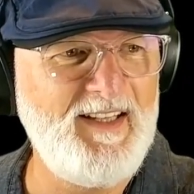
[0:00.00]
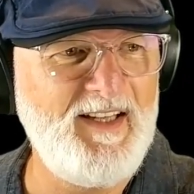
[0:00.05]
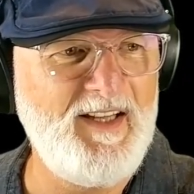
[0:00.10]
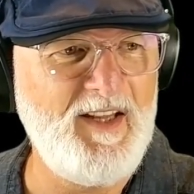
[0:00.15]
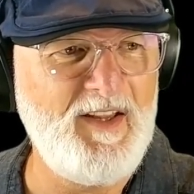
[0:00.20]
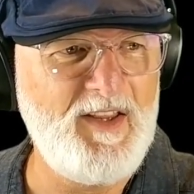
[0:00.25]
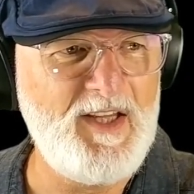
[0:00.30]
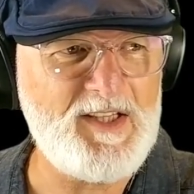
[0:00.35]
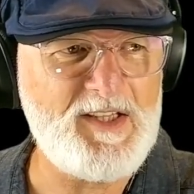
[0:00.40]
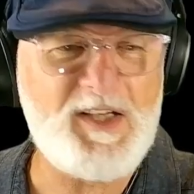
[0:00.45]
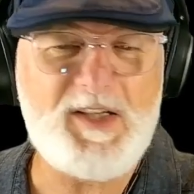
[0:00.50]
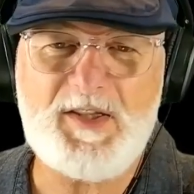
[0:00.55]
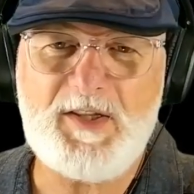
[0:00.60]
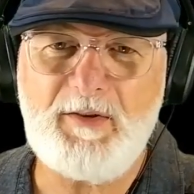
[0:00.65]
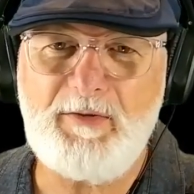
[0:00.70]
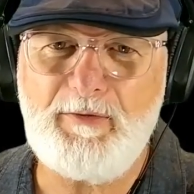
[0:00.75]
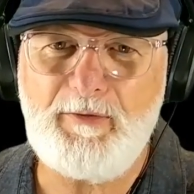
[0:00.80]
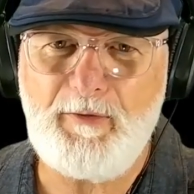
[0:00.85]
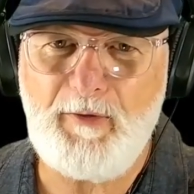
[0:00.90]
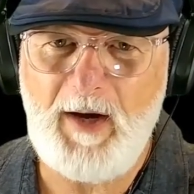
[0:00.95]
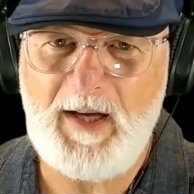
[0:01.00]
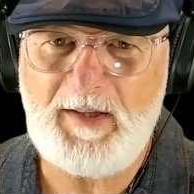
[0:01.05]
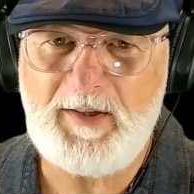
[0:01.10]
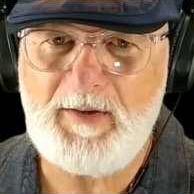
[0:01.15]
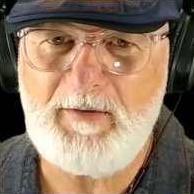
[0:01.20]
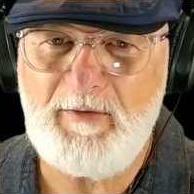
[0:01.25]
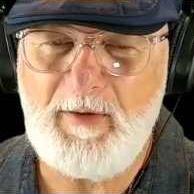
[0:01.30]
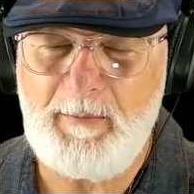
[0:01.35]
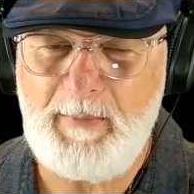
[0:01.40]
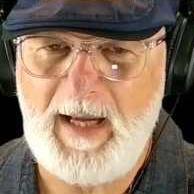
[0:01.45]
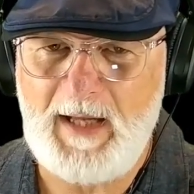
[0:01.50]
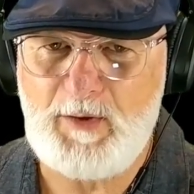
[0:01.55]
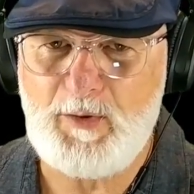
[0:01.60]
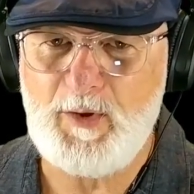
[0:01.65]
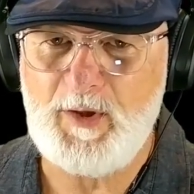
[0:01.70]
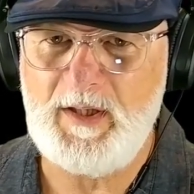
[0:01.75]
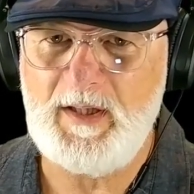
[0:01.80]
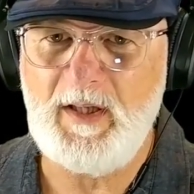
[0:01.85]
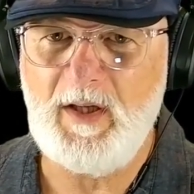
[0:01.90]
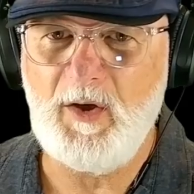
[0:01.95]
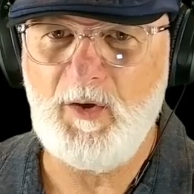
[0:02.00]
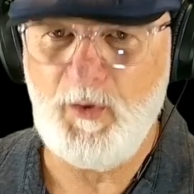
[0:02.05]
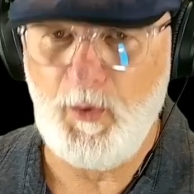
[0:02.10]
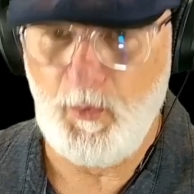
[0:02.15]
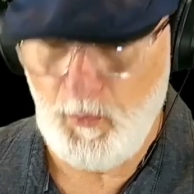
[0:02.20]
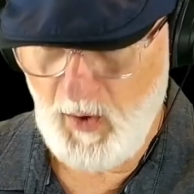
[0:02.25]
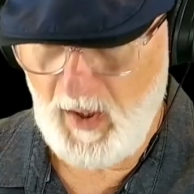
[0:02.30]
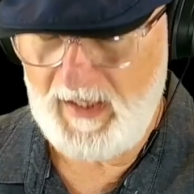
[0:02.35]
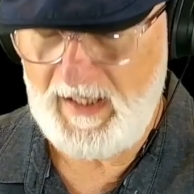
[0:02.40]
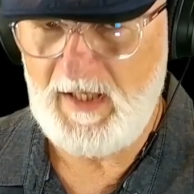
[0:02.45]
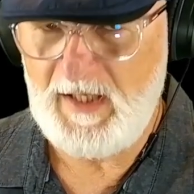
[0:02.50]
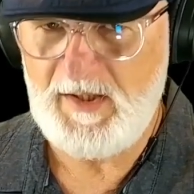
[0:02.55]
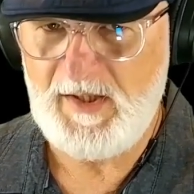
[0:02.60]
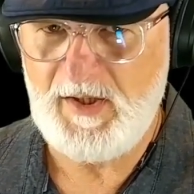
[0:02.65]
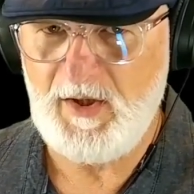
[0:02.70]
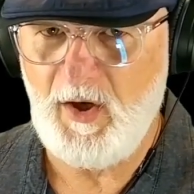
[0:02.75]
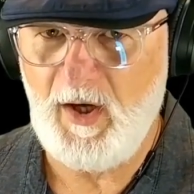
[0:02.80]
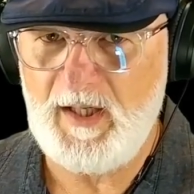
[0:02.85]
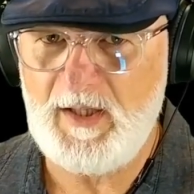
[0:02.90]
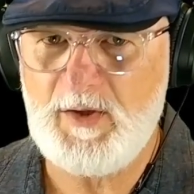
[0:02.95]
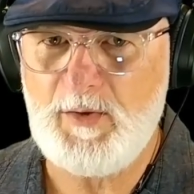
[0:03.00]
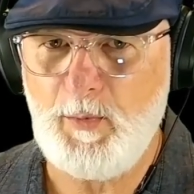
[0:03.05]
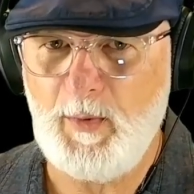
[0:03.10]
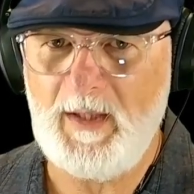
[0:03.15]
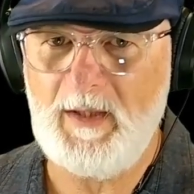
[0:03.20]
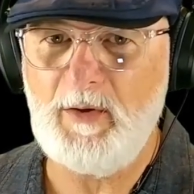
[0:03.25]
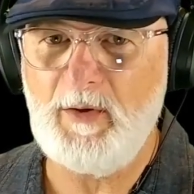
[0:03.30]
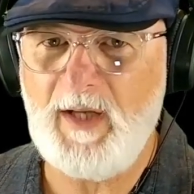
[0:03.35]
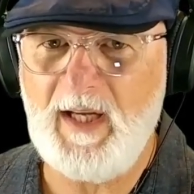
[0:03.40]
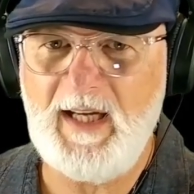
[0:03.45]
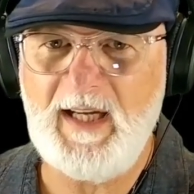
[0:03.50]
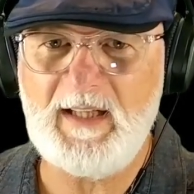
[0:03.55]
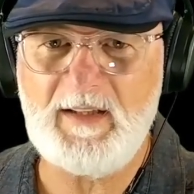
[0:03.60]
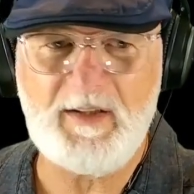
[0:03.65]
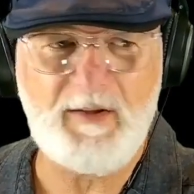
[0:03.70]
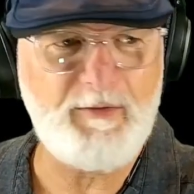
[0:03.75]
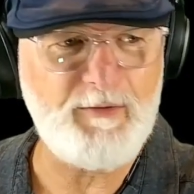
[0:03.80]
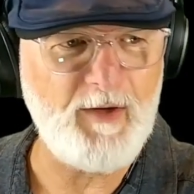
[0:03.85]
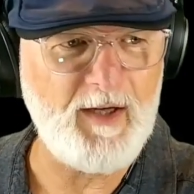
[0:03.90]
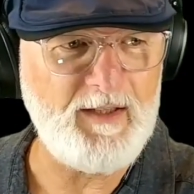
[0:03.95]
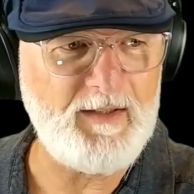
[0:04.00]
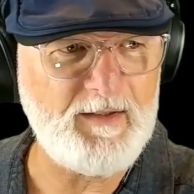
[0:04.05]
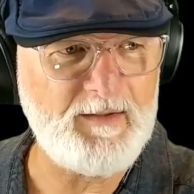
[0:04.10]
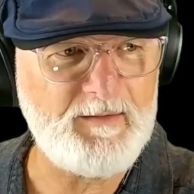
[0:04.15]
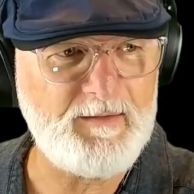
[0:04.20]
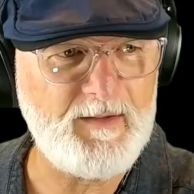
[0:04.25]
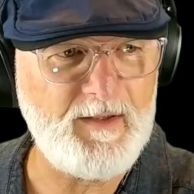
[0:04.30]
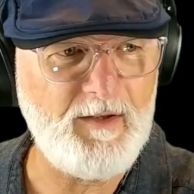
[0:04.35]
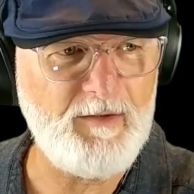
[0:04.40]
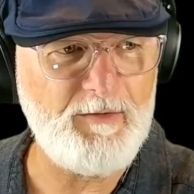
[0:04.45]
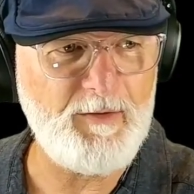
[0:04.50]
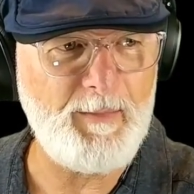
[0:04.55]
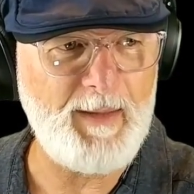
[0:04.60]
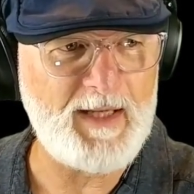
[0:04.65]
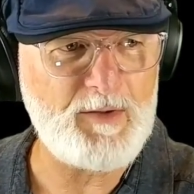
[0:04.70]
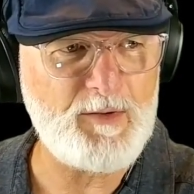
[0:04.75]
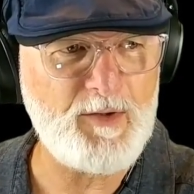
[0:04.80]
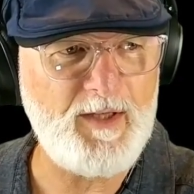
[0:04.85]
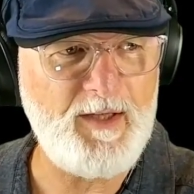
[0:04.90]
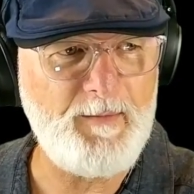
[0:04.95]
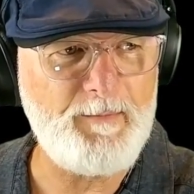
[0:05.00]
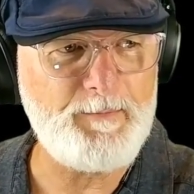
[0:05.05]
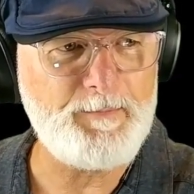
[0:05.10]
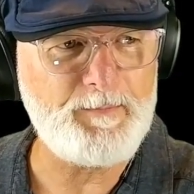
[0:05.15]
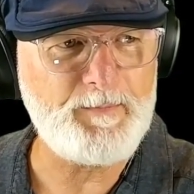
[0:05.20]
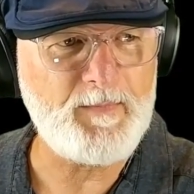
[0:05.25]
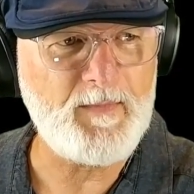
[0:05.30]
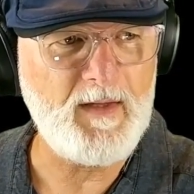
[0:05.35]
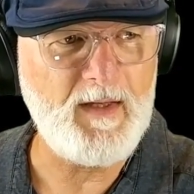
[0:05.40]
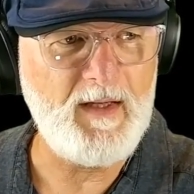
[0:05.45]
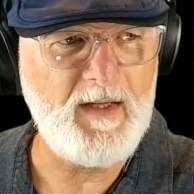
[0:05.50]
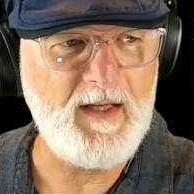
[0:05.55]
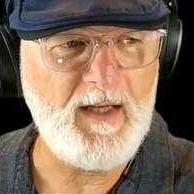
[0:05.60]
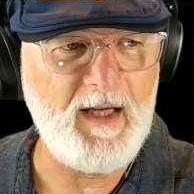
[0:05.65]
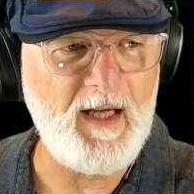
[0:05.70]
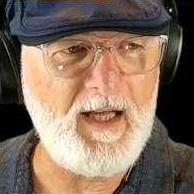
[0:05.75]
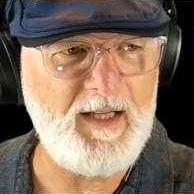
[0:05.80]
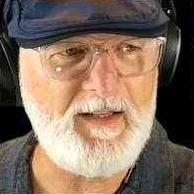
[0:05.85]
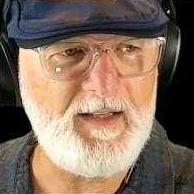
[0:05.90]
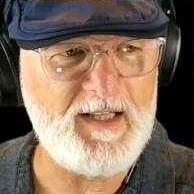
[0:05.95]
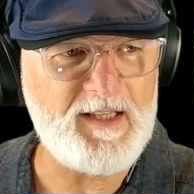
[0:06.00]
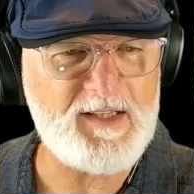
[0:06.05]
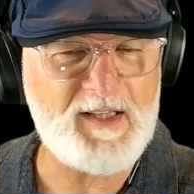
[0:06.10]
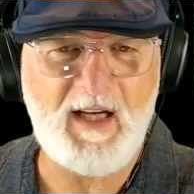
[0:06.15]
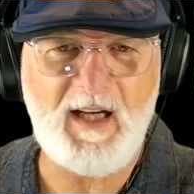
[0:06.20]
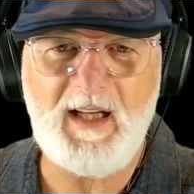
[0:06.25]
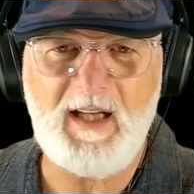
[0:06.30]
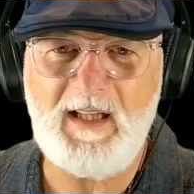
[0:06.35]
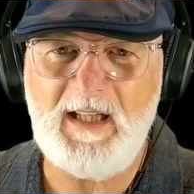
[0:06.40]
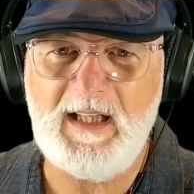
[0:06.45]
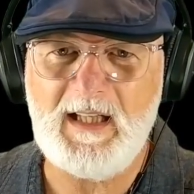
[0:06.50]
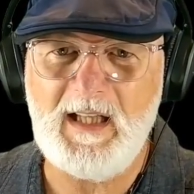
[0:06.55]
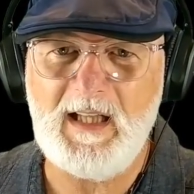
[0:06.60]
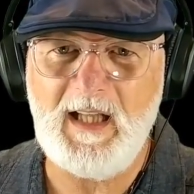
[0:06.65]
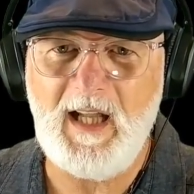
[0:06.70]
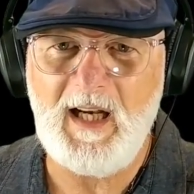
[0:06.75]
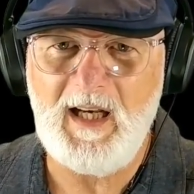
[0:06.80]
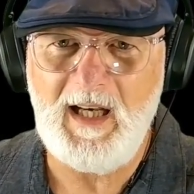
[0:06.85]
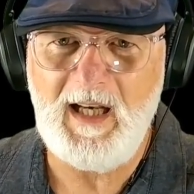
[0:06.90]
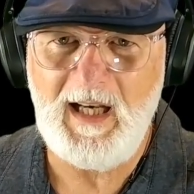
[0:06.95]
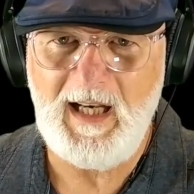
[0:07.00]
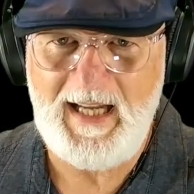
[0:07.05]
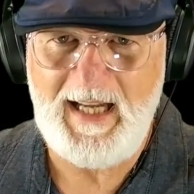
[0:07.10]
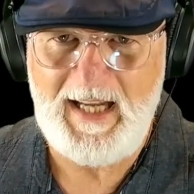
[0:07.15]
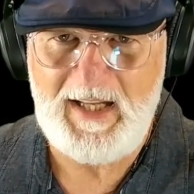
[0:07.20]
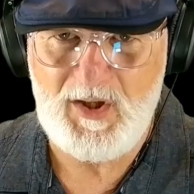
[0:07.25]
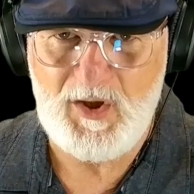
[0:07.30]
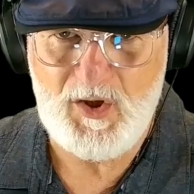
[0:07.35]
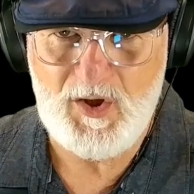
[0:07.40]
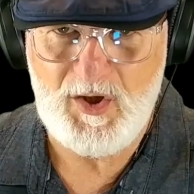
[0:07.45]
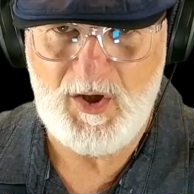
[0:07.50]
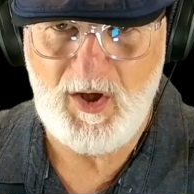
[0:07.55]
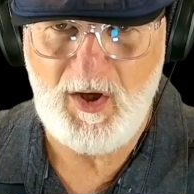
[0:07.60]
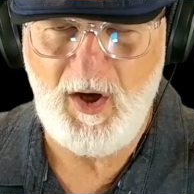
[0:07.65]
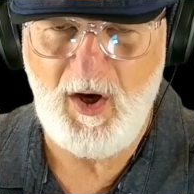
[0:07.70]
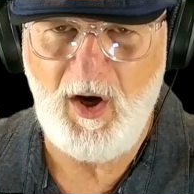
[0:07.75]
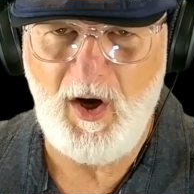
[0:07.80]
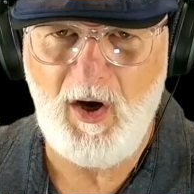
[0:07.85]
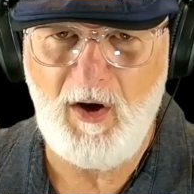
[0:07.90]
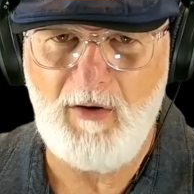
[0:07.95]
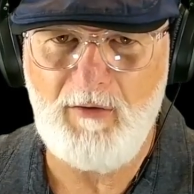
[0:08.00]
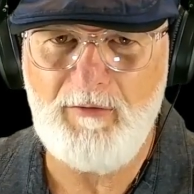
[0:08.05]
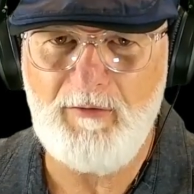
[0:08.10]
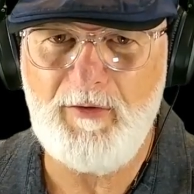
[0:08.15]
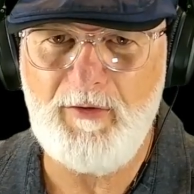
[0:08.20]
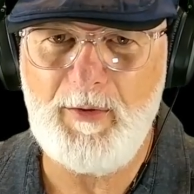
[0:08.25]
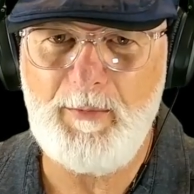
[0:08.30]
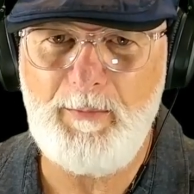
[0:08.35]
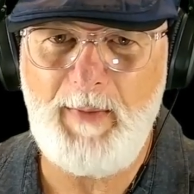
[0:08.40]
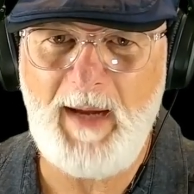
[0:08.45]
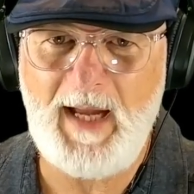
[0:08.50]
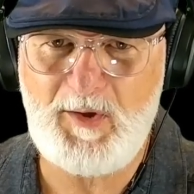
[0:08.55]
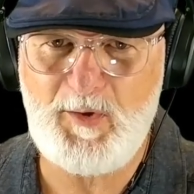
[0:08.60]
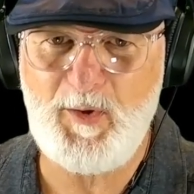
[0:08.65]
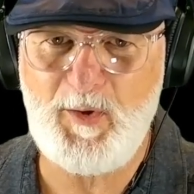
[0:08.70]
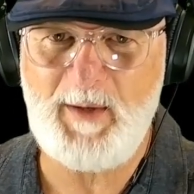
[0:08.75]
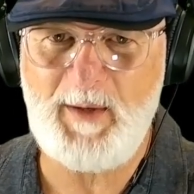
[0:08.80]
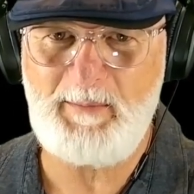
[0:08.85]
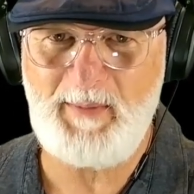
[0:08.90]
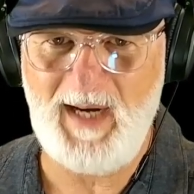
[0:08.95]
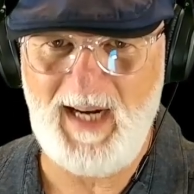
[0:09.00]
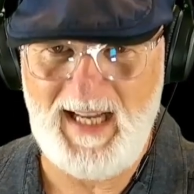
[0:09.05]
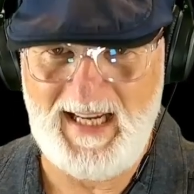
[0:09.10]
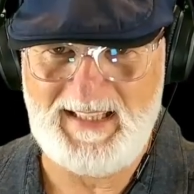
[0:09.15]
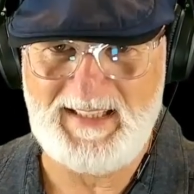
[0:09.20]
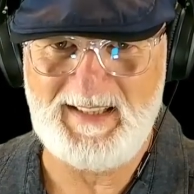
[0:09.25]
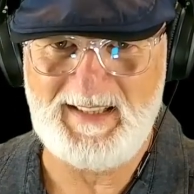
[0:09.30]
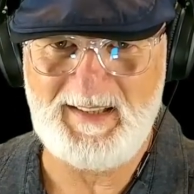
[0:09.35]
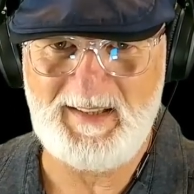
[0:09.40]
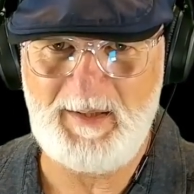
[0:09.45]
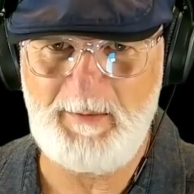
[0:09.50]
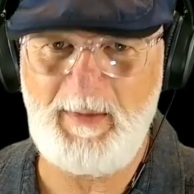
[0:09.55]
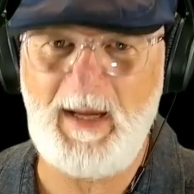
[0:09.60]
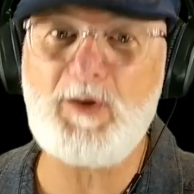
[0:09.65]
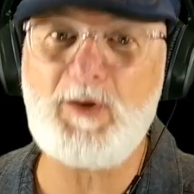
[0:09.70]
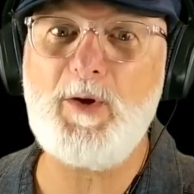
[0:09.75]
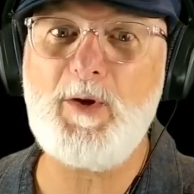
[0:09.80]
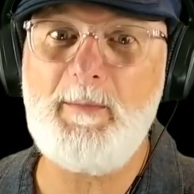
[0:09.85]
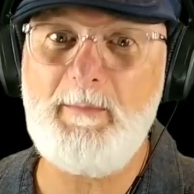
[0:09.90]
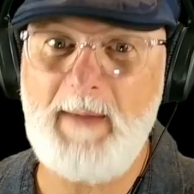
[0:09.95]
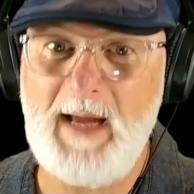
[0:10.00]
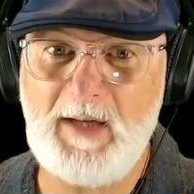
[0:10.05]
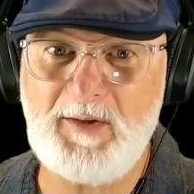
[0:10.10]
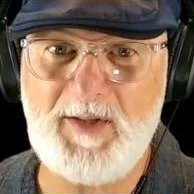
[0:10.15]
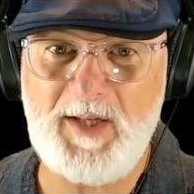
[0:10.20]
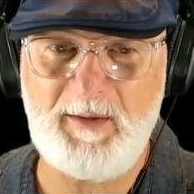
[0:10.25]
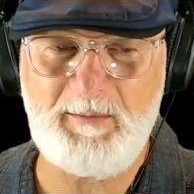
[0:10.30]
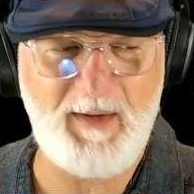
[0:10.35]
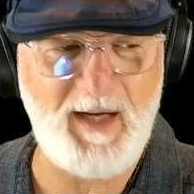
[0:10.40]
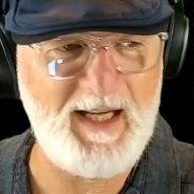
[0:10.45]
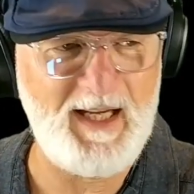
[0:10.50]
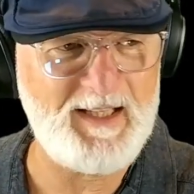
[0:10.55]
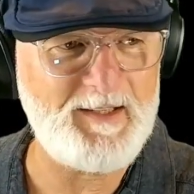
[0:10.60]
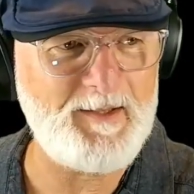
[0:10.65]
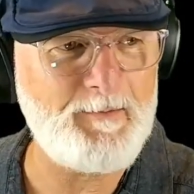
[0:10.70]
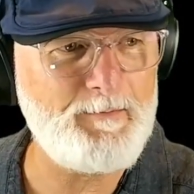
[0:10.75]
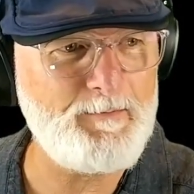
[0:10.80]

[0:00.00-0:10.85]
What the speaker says: This is the front of the battery on the right-hand side as we're looking at the front of the battery. And there's a little ledge of the battery plate, the battery mounting plate.